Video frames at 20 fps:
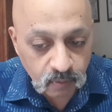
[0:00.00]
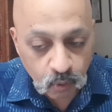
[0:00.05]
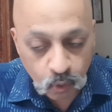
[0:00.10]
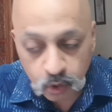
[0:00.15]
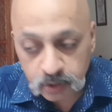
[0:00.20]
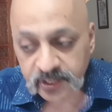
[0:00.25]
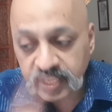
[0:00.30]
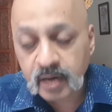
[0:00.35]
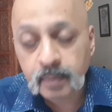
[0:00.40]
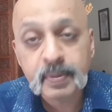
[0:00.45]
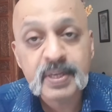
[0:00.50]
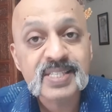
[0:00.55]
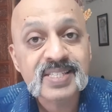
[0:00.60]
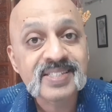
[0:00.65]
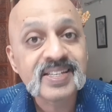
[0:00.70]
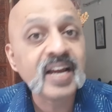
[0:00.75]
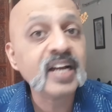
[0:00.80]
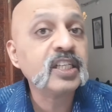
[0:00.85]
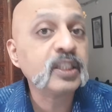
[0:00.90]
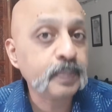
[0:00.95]
could there be
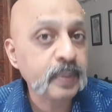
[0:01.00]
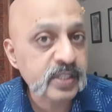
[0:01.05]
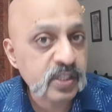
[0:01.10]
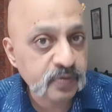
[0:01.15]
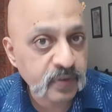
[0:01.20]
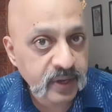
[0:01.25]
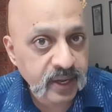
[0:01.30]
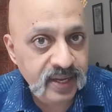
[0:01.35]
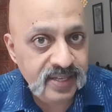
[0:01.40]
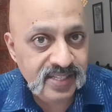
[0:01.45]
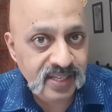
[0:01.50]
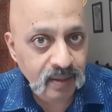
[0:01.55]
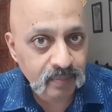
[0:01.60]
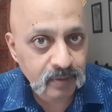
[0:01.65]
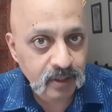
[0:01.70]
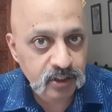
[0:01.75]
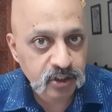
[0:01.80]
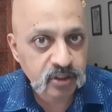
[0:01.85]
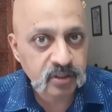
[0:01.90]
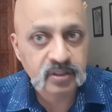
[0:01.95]
state-specific
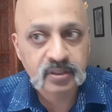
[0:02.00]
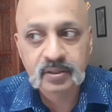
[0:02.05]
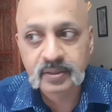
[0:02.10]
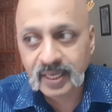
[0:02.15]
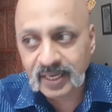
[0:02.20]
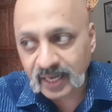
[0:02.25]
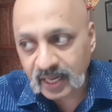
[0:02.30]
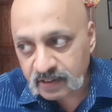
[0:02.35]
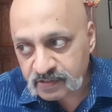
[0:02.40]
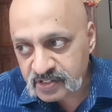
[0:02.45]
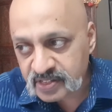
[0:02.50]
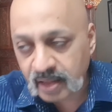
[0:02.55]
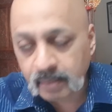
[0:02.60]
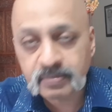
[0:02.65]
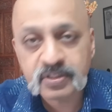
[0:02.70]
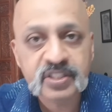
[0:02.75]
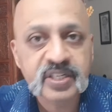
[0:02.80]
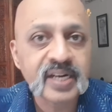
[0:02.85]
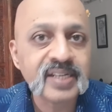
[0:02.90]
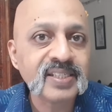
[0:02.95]
examinations? That if
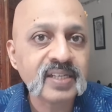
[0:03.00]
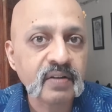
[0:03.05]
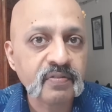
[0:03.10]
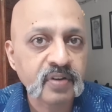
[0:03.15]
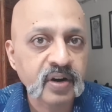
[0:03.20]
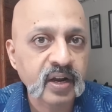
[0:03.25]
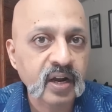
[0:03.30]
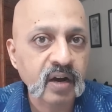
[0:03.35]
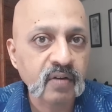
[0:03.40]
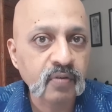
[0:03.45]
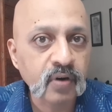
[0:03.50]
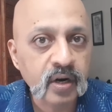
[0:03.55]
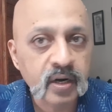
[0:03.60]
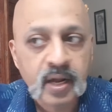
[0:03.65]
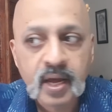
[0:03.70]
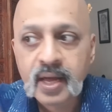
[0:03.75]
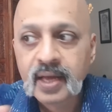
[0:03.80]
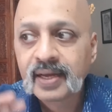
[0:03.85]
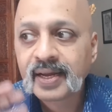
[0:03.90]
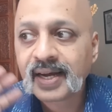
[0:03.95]
some states have
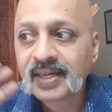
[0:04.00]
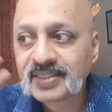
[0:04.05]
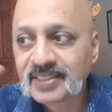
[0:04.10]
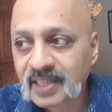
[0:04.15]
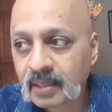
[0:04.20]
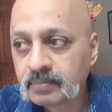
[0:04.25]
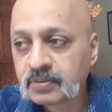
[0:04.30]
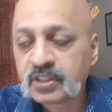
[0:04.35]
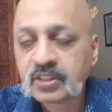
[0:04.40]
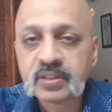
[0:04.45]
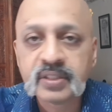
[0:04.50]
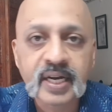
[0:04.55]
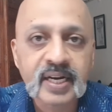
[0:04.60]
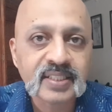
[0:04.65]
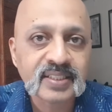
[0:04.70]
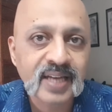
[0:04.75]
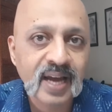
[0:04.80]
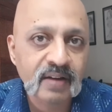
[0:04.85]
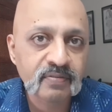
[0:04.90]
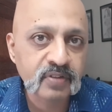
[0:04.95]
recovered, can some
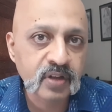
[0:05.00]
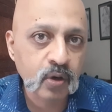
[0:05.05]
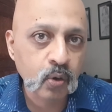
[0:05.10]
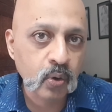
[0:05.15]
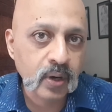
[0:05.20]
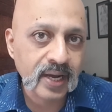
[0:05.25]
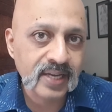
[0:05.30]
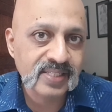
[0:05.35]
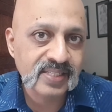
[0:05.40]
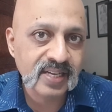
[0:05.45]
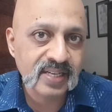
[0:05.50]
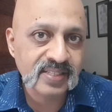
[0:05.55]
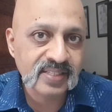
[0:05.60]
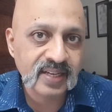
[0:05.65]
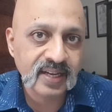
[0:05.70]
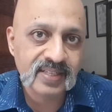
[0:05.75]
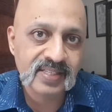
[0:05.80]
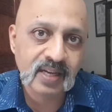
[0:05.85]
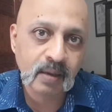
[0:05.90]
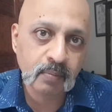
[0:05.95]
states have their own
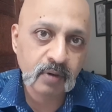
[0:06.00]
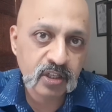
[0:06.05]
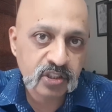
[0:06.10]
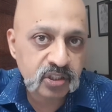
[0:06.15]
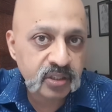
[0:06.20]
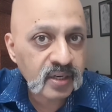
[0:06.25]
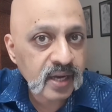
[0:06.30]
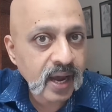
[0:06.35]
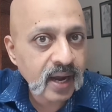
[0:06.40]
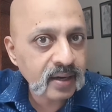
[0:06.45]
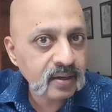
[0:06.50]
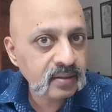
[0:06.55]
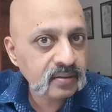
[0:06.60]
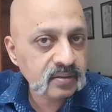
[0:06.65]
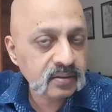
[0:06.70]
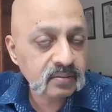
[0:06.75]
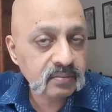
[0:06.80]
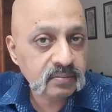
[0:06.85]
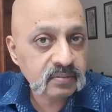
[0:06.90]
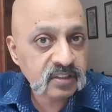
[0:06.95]
ICSE examination, and
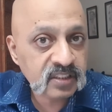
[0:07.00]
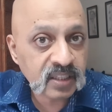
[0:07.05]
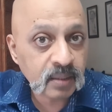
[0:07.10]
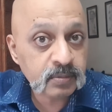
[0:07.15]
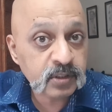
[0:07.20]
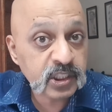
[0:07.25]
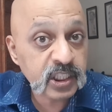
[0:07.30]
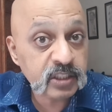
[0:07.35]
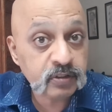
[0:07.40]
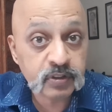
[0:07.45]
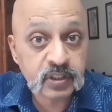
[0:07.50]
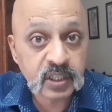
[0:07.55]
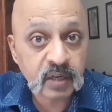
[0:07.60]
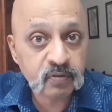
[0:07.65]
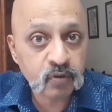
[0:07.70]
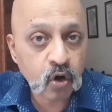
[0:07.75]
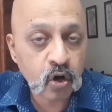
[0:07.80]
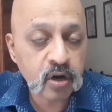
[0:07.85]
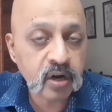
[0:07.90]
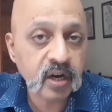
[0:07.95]
some states which
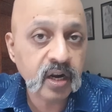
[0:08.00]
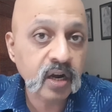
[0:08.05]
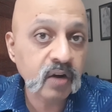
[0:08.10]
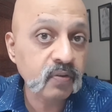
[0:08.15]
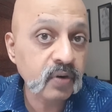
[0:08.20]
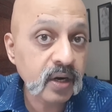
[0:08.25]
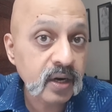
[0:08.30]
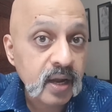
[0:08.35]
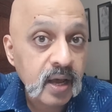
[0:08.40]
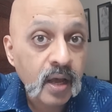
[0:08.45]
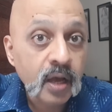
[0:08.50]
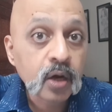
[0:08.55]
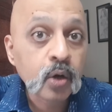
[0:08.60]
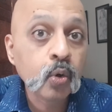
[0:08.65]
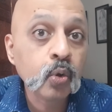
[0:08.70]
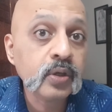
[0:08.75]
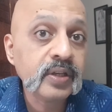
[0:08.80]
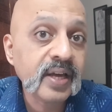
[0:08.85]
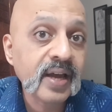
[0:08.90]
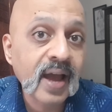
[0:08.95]
have not recovered,
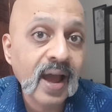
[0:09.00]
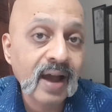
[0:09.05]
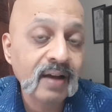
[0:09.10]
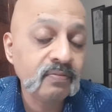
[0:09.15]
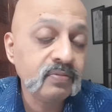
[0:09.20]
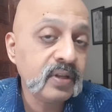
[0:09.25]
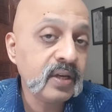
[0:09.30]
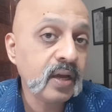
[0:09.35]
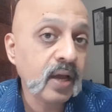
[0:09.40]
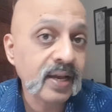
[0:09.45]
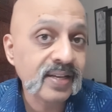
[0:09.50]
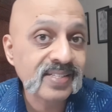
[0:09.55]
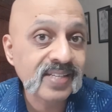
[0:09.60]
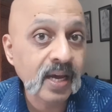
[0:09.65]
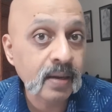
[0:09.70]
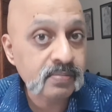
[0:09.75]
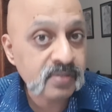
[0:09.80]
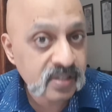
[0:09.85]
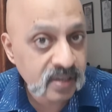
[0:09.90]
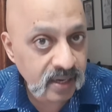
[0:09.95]
could they have the
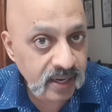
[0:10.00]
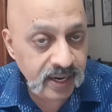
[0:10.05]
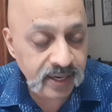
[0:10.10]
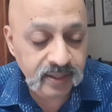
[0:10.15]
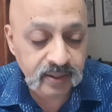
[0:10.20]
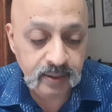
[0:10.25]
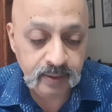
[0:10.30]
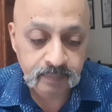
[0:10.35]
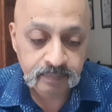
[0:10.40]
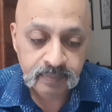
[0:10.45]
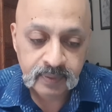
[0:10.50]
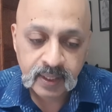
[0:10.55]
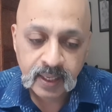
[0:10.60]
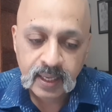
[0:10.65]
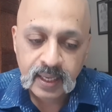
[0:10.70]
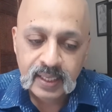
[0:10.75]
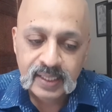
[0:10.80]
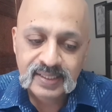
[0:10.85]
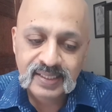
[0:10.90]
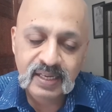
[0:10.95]
exams later?
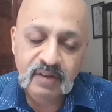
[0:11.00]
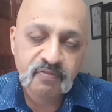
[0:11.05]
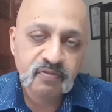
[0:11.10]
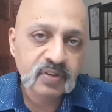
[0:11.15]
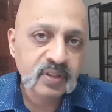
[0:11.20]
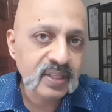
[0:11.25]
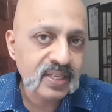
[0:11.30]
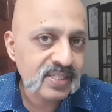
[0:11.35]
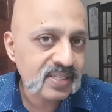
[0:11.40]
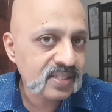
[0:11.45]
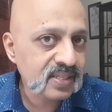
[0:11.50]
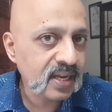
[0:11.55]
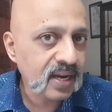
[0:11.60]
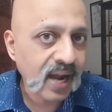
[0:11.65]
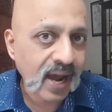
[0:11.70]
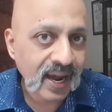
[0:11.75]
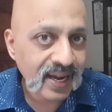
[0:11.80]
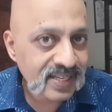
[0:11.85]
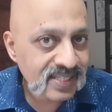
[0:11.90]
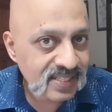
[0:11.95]
See, this is
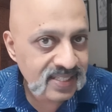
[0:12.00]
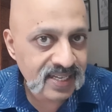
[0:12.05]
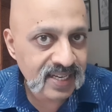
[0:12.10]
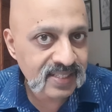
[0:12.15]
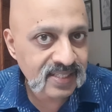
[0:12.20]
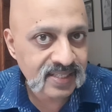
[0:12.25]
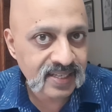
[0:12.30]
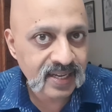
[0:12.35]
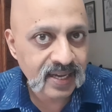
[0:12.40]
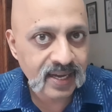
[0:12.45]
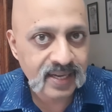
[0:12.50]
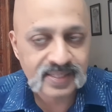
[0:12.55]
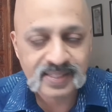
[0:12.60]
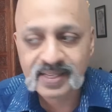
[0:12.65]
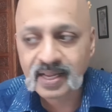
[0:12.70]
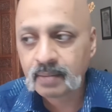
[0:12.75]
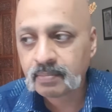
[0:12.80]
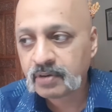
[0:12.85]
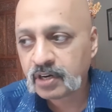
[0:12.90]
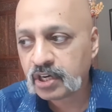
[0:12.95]
an ICSE
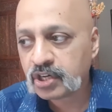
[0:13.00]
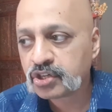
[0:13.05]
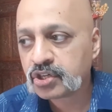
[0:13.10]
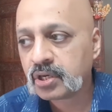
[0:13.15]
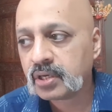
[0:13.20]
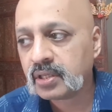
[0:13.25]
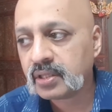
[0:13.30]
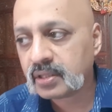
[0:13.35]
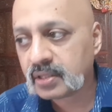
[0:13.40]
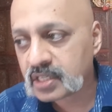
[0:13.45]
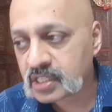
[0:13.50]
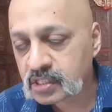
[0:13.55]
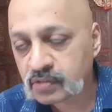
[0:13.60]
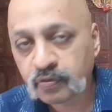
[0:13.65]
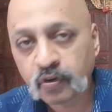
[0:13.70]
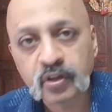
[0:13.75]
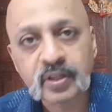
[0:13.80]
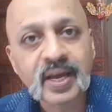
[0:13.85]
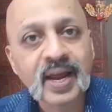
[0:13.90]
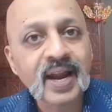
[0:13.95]
examination. This is
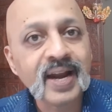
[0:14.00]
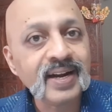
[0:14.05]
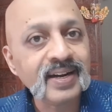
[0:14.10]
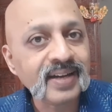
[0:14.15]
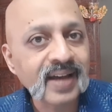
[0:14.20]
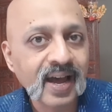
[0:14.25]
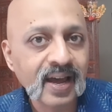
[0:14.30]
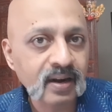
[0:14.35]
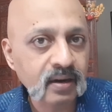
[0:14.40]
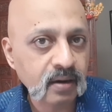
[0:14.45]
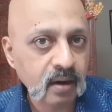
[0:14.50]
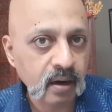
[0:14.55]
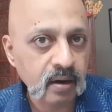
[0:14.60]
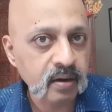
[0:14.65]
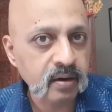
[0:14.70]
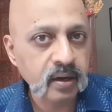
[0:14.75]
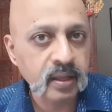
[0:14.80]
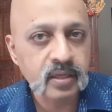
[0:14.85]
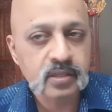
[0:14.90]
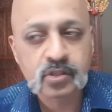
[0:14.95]
for the entire
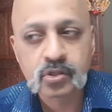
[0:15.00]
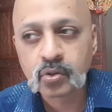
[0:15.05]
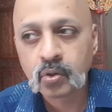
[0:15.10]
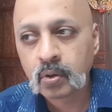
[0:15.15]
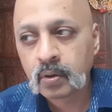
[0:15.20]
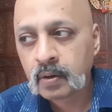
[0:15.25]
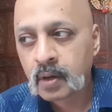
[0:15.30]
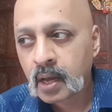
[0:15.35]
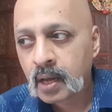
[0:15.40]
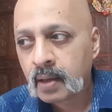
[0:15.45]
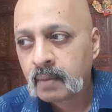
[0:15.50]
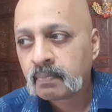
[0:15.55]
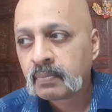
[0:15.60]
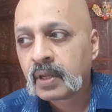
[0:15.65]
country. So